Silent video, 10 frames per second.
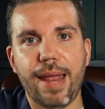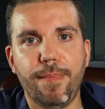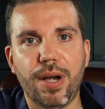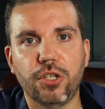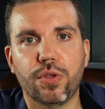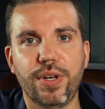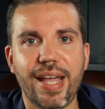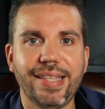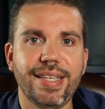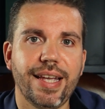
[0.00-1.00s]
and bears the
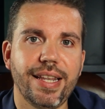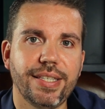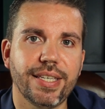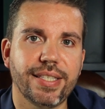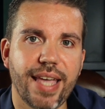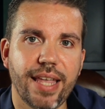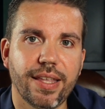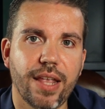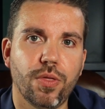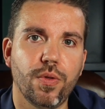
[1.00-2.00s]
1996
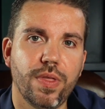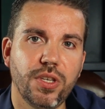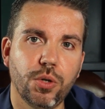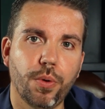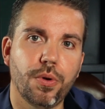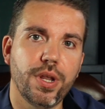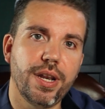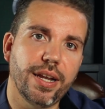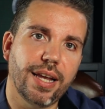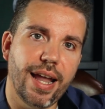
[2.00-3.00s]
date and the
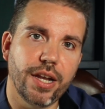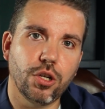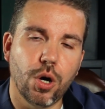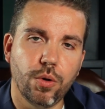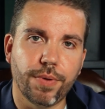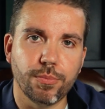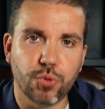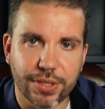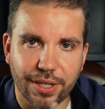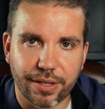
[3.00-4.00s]
039 client code from
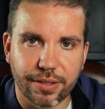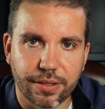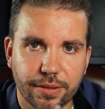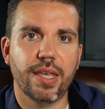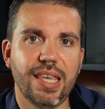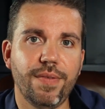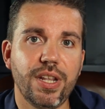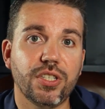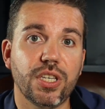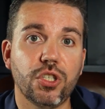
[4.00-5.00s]
Switzerland. Given
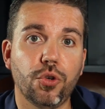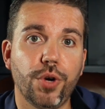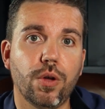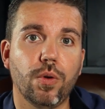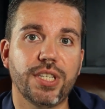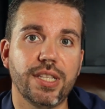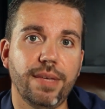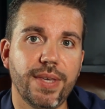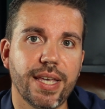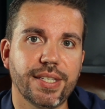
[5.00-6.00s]
its historical
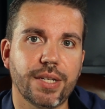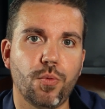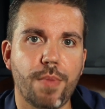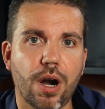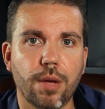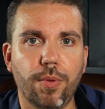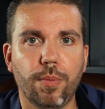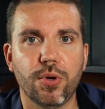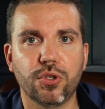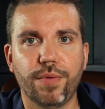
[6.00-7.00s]
significance and remarkable
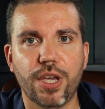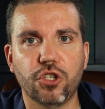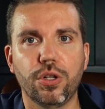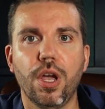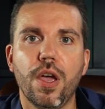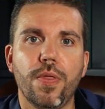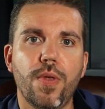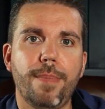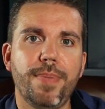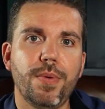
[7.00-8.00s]
preservation,
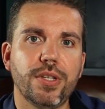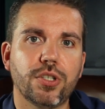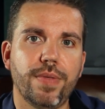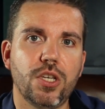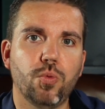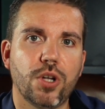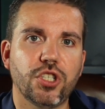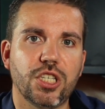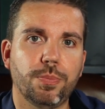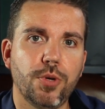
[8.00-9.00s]
the appearance of this
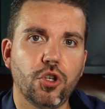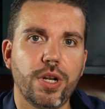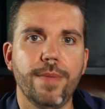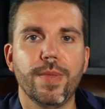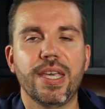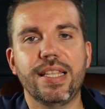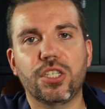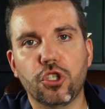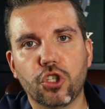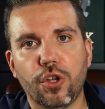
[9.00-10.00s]
watch, especially in
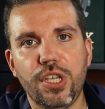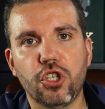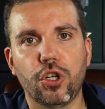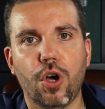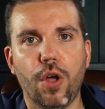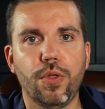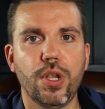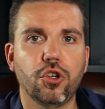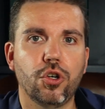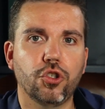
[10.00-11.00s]
such condition on the
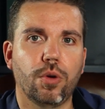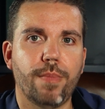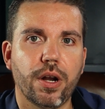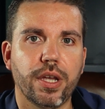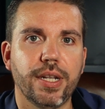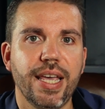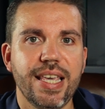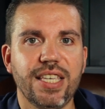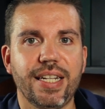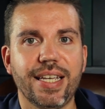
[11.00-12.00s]
international market,
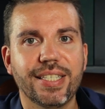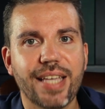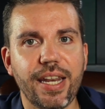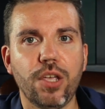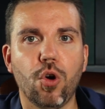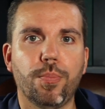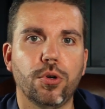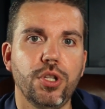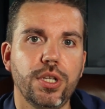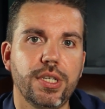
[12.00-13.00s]
is an exciting
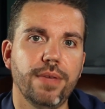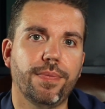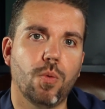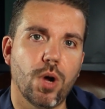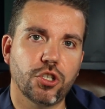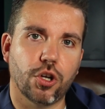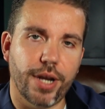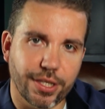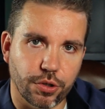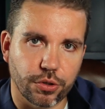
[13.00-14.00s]
opportunity for watch
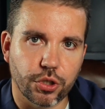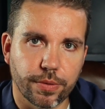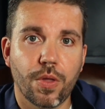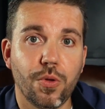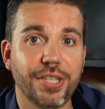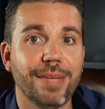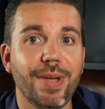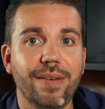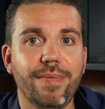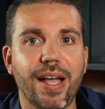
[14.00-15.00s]
collectors. The
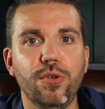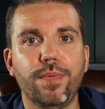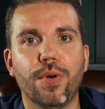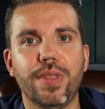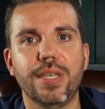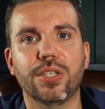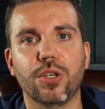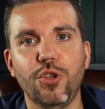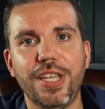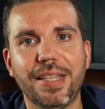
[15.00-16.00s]
estimated value for this
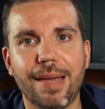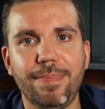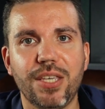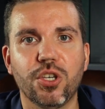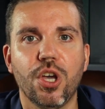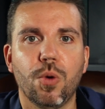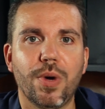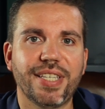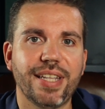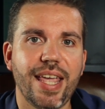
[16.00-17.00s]
unique timepiece
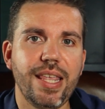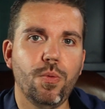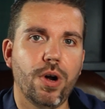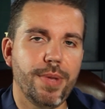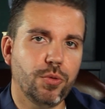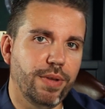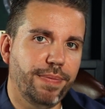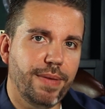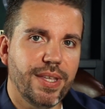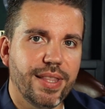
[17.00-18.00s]
was set anywhere between
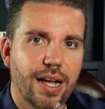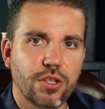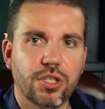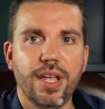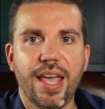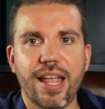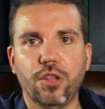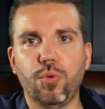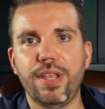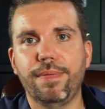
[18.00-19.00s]
$15,000
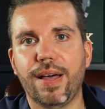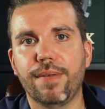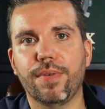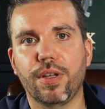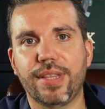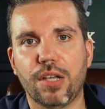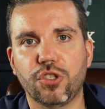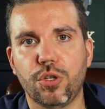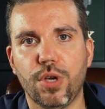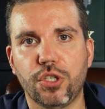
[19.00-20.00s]
and
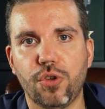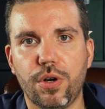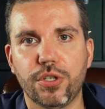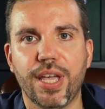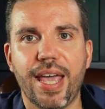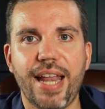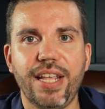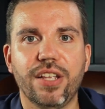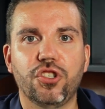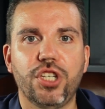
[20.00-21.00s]
$25,000 US, and
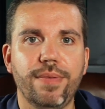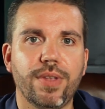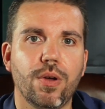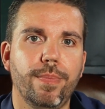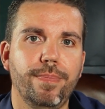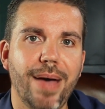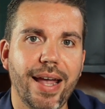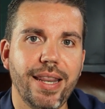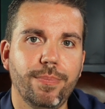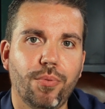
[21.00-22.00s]
it achieved a
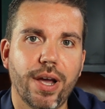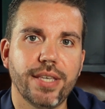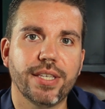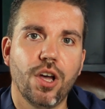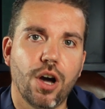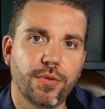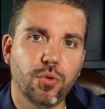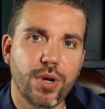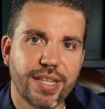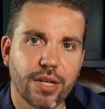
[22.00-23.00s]
binding price of
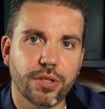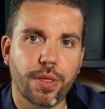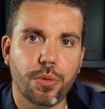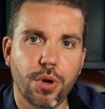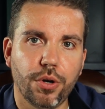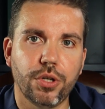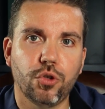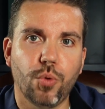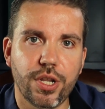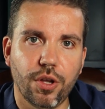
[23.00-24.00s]

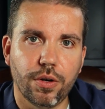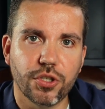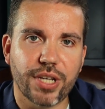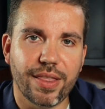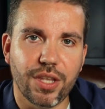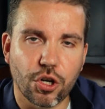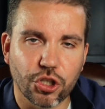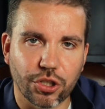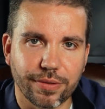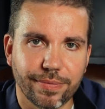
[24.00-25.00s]
$20,320 at the
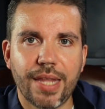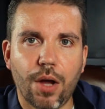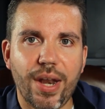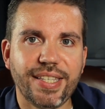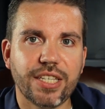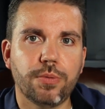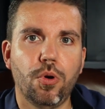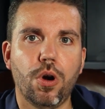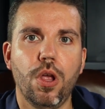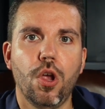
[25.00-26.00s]
auction. Now let's
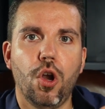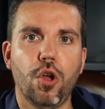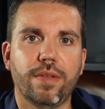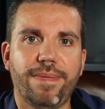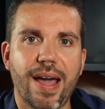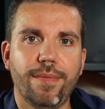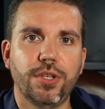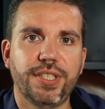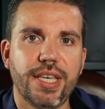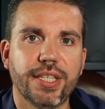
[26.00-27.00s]
explore lot
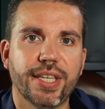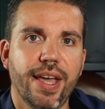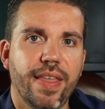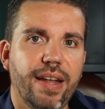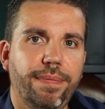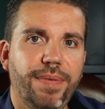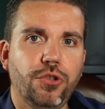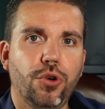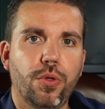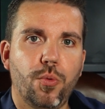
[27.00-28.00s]
506 that
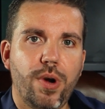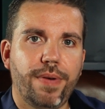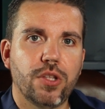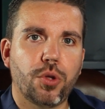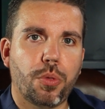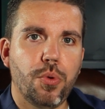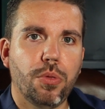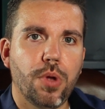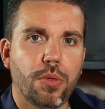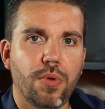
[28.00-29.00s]
featured the reference
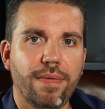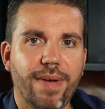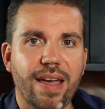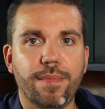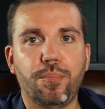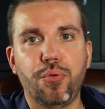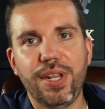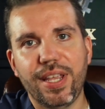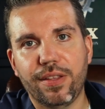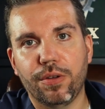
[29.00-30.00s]
3335
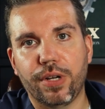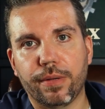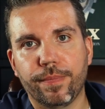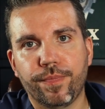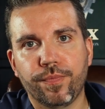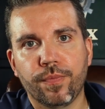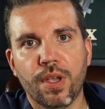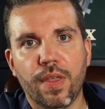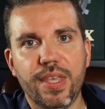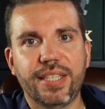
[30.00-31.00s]
pre-Daytona.
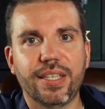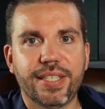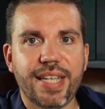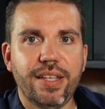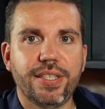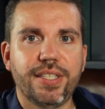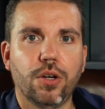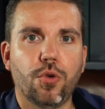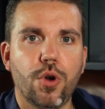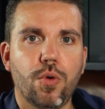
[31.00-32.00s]
This stainless
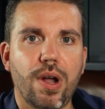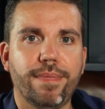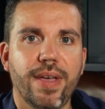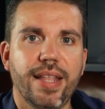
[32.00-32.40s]
steel chronograph,